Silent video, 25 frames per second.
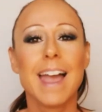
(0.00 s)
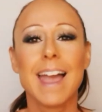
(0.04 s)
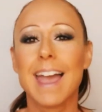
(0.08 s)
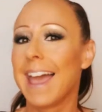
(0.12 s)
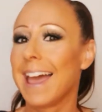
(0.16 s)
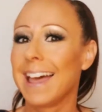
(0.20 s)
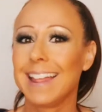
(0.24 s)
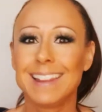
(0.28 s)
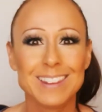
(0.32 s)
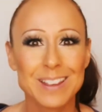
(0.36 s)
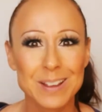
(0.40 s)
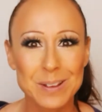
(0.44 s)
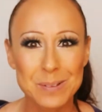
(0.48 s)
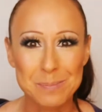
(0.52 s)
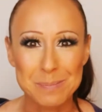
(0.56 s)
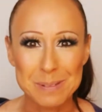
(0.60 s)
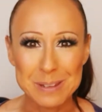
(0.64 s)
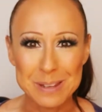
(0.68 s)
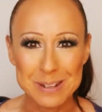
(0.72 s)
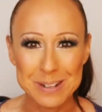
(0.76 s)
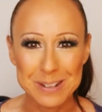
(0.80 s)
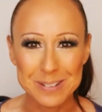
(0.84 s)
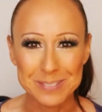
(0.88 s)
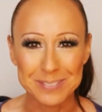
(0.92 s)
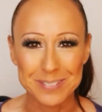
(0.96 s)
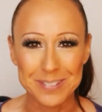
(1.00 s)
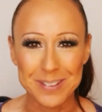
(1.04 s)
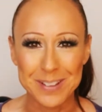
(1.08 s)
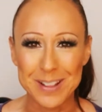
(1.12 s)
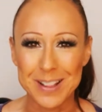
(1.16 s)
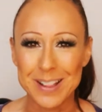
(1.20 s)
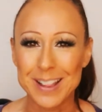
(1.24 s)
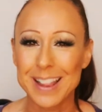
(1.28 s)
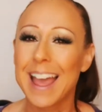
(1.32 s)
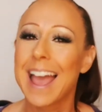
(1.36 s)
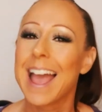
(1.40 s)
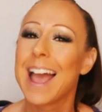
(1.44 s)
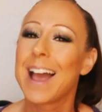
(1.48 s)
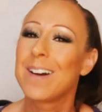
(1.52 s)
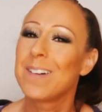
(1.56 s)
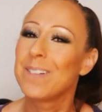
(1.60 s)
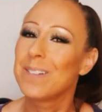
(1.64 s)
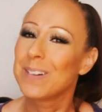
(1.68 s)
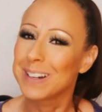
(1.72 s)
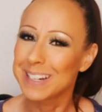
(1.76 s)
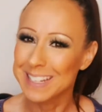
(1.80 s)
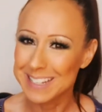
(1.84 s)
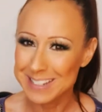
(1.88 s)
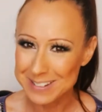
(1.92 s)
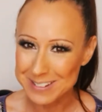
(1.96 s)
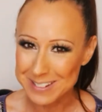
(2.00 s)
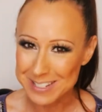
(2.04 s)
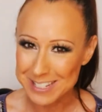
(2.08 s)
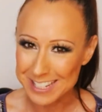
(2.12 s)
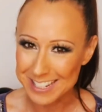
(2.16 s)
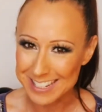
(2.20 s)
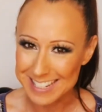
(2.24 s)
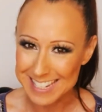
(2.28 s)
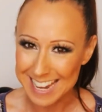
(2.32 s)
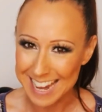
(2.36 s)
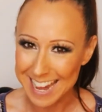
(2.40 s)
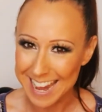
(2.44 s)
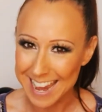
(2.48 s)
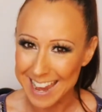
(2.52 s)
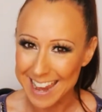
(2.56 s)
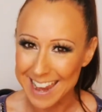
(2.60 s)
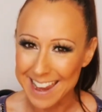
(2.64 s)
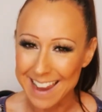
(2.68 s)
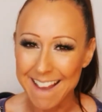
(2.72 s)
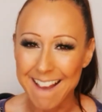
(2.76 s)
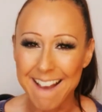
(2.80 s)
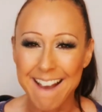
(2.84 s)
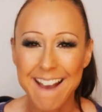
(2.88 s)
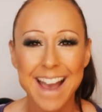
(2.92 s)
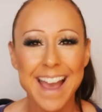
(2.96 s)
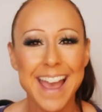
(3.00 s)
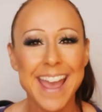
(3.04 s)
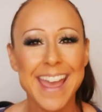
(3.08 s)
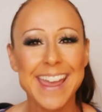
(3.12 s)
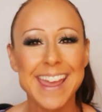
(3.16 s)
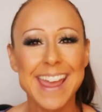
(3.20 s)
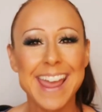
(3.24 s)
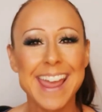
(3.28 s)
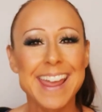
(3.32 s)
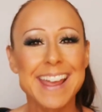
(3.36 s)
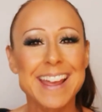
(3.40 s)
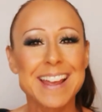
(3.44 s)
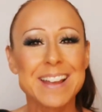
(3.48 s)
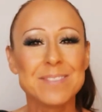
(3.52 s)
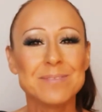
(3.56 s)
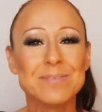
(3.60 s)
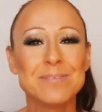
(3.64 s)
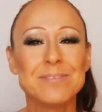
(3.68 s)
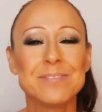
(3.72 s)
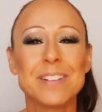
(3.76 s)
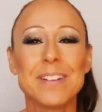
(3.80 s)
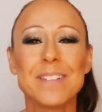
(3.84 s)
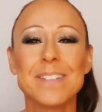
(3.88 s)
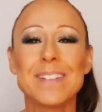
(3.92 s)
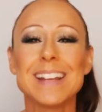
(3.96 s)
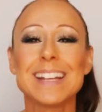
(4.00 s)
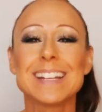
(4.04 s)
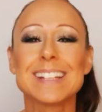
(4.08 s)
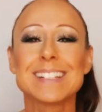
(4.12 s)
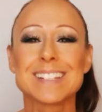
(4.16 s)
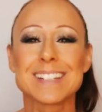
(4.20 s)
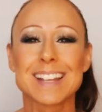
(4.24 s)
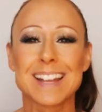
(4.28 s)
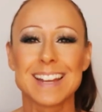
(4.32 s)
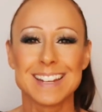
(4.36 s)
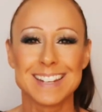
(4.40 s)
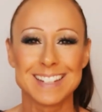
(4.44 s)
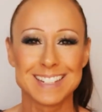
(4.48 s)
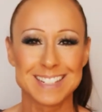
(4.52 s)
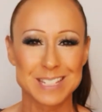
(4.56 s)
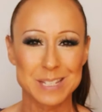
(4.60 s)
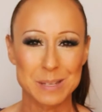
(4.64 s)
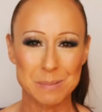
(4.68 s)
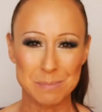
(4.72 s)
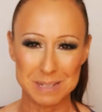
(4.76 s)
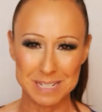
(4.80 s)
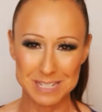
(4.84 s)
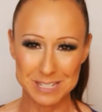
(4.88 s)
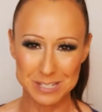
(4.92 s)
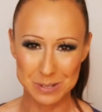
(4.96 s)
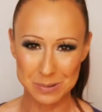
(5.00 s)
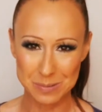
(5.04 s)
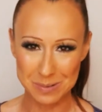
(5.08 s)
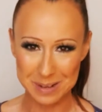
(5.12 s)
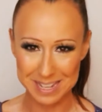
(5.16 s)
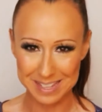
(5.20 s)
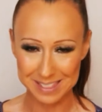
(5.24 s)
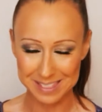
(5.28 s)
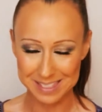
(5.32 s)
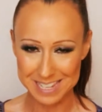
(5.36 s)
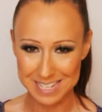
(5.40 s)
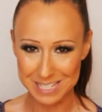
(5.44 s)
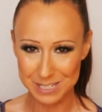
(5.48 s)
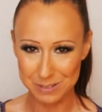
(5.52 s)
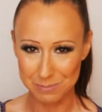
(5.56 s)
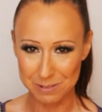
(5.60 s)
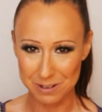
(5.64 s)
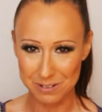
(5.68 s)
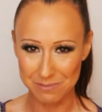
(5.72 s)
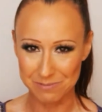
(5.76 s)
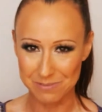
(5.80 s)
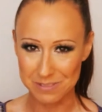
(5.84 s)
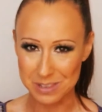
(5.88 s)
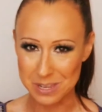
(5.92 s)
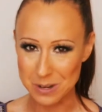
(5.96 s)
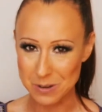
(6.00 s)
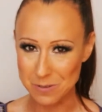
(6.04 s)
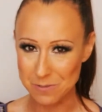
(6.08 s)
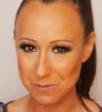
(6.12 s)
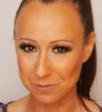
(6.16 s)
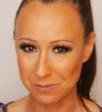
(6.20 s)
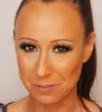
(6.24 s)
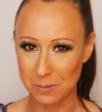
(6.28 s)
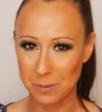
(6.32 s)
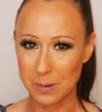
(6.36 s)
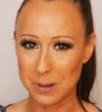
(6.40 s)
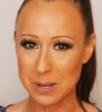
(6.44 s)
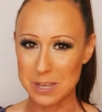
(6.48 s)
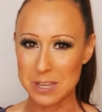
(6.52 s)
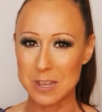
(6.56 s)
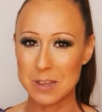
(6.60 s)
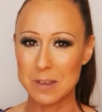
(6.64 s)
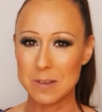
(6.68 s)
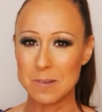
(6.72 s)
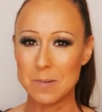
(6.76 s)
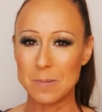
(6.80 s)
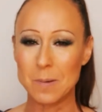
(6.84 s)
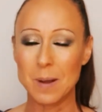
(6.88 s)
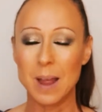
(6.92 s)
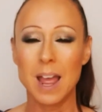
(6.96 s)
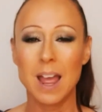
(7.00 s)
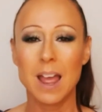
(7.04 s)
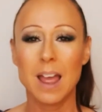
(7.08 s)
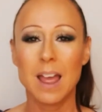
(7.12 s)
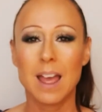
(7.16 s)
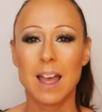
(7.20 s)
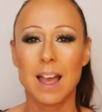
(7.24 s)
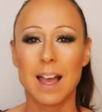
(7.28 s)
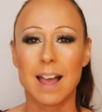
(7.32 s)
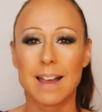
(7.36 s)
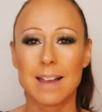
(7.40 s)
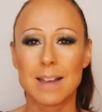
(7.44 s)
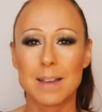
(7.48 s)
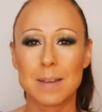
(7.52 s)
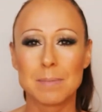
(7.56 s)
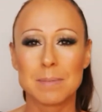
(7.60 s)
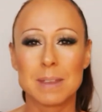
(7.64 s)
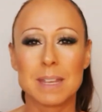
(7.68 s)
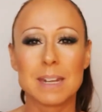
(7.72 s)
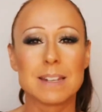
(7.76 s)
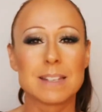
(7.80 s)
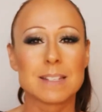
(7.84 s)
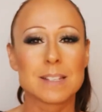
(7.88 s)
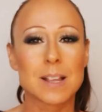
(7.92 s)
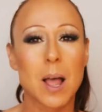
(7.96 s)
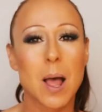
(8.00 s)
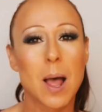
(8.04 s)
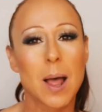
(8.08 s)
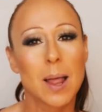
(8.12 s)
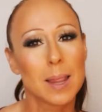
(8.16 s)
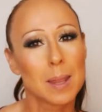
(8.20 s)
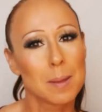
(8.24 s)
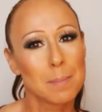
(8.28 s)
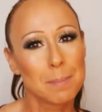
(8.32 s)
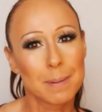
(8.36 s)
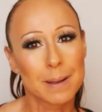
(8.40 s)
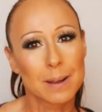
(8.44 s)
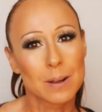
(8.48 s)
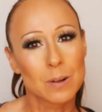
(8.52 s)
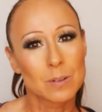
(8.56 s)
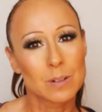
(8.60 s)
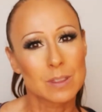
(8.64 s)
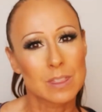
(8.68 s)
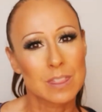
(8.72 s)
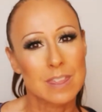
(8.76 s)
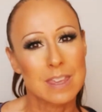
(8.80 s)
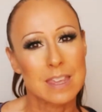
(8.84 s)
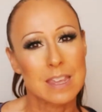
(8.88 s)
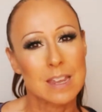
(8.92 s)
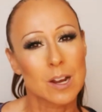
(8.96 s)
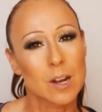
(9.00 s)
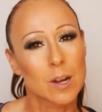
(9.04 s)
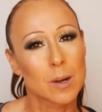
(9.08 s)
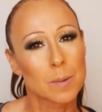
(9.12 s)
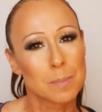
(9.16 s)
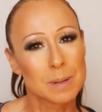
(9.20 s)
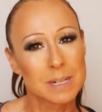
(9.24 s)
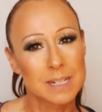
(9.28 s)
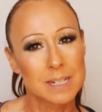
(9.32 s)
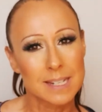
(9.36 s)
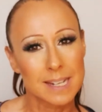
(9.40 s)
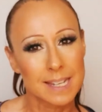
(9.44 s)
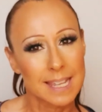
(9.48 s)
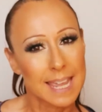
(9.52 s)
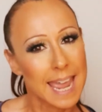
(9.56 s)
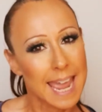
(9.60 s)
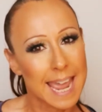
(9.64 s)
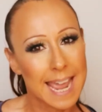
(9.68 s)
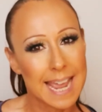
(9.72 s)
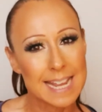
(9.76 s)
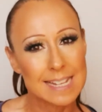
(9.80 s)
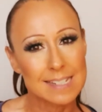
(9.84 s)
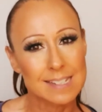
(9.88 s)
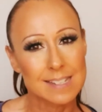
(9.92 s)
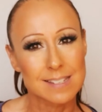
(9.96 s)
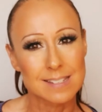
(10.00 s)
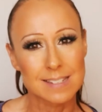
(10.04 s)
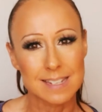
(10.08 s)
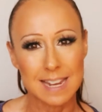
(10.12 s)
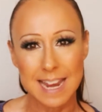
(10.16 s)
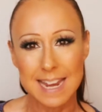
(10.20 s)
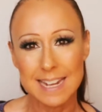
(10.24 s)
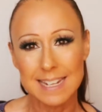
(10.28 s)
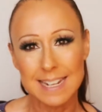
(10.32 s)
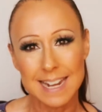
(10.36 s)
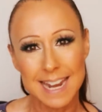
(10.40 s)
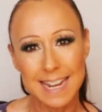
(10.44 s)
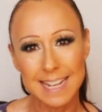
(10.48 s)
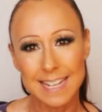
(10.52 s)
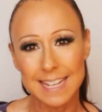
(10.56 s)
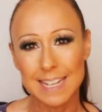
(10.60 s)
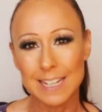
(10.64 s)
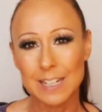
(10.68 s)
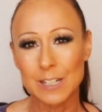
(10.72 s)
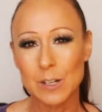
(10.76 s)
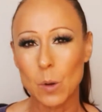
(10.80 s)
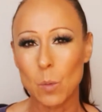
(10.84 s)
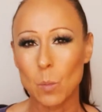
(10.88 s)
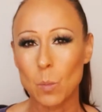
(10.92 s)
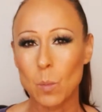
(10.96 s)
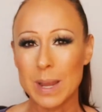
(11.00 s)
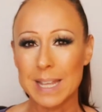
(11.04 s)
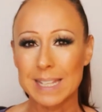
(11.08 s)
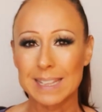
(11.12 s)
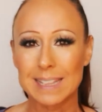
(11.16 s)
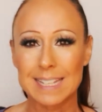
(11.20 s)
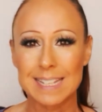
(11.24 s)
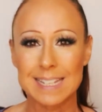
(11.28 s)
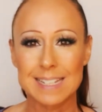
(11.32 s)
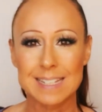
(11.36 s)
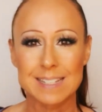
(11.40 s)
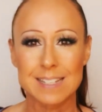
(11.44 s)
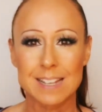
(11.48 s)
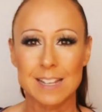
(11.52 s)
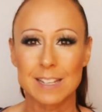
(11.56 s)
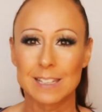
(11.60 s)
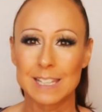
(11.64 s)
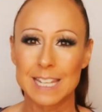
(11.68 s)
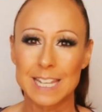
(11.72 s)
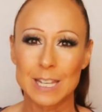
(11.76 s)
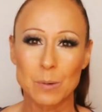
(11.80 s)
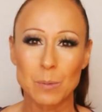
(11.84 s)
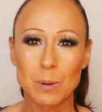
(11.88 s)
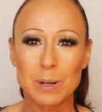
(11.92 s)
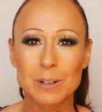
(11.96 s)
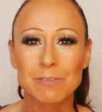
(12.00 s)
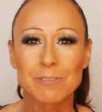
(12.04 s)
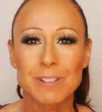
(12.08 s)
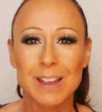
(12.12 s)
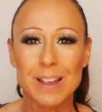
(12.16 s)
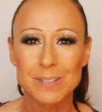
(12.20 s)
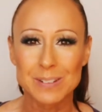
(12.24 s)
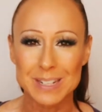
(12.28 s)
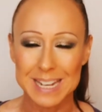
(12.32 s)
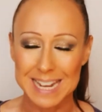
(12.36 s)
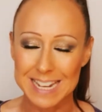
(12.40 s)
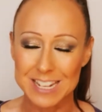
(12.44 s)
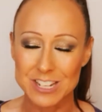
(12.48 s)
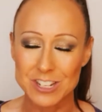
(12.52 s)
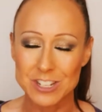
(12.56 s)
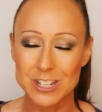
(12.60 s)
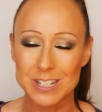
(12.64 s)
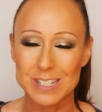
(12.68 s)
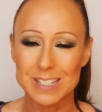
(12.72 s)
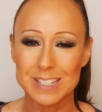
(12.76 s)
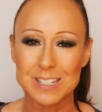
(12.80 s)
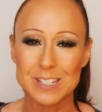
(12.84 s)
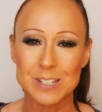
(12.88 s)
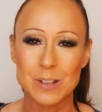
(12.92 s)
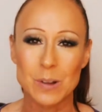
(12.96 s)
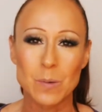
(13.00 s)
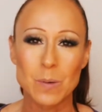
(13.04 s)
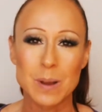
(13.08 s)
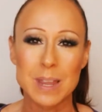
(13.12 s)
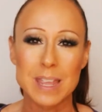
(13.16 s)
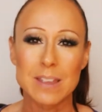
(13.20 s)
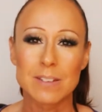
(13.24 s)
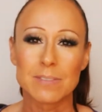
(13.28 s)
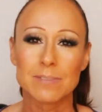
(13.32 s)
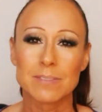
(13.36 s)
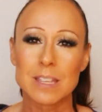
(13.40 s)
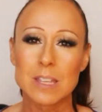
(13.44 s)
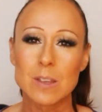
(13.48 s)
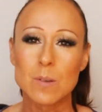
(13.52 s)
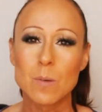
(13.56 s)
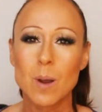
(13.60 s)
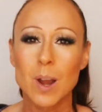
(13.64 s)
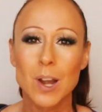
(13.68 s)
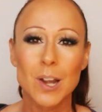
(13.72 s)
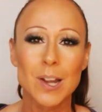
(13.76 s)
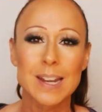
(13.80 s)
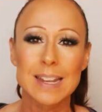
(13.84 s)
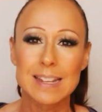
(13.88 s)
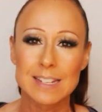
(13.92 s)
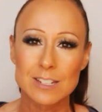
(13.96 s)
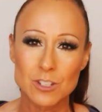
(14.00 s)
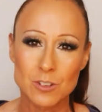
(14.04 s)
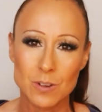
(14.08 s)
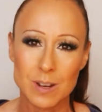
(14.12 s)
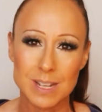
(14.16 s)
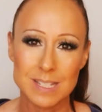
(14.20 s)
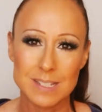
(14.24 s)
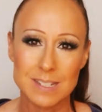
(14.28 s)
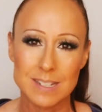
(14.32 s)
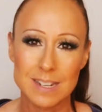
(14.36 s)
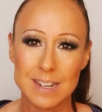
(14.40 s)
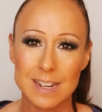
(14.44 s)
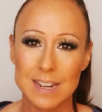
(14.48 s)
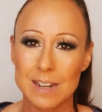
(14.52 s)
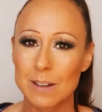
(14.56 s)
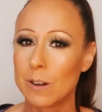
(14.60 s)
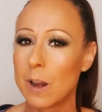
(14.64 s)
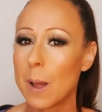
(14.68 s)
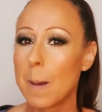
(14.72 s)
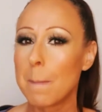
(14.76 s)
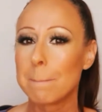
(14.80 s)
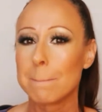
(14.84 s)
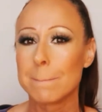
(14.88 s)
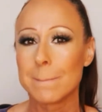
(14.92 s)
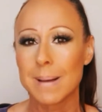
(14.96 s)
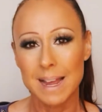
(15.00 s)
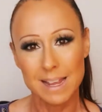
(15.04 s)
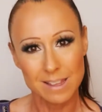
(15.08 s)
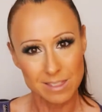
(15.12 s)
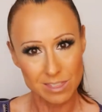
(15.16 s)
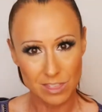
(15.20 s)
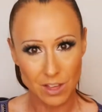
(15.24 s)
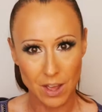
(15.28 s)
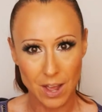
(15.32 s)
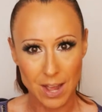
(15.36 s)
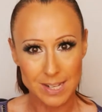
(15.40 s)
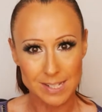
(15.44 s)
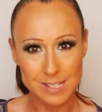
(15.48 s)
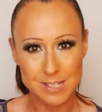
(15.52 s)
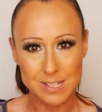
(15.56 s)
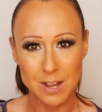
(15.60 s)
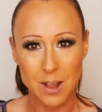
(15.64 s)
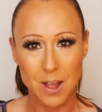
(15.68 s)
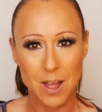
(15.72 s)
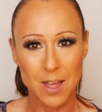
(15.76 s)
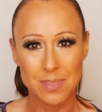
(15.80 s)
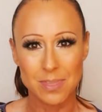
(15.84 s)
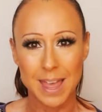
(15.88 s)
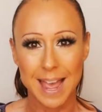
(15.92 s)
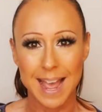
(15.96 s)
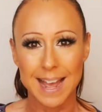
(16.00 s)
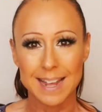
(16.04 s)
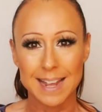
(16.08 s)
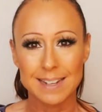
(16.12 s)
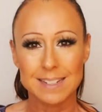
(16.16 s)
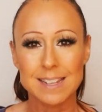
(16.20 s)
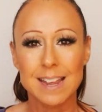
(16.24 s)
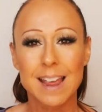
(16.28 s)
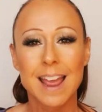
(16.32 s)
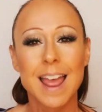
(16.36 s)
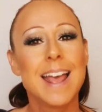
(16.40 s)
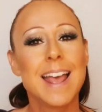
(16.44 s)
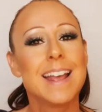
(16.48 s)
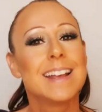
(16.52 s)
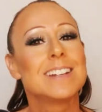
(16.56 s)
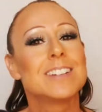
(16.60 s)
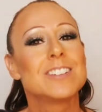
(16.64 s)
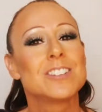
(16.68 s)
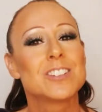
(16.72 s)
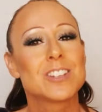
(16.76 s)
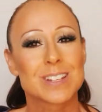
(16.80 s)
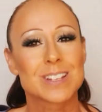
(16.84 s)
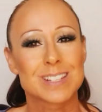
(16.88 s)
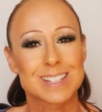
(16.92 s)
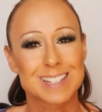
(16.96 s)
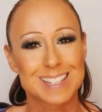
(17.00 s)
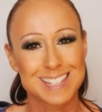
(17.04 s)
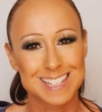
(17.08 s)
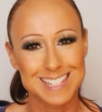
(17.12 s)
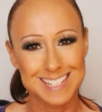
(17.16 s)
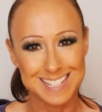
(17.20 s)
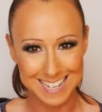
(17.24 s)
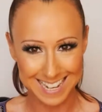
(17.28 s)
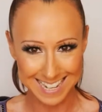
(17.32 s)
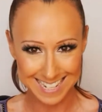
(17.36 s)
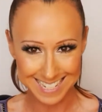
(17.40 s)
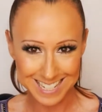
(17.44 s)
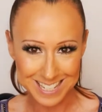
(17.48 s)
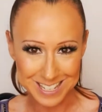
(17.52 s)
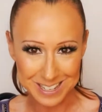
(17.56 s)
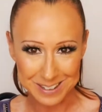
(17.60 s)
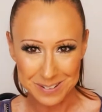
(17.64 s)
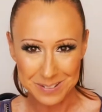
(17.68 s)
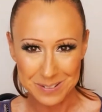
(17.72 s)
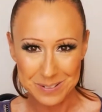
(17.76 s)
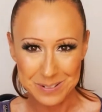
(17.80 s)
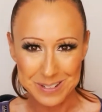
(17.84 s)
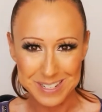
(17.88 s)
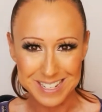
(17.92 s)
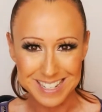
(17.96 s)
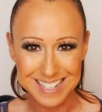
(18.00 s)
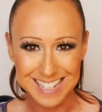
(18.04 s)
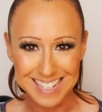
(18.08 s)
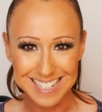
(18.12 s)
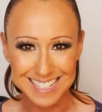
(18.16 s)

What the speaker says: Hello beautiful, how are you today? I am very excited to be doing this review for you. It is all about the Urban Decay Stay Naked Weightless Liquid Foundation, so if you are interested in my thoughts on that, just stay tuned.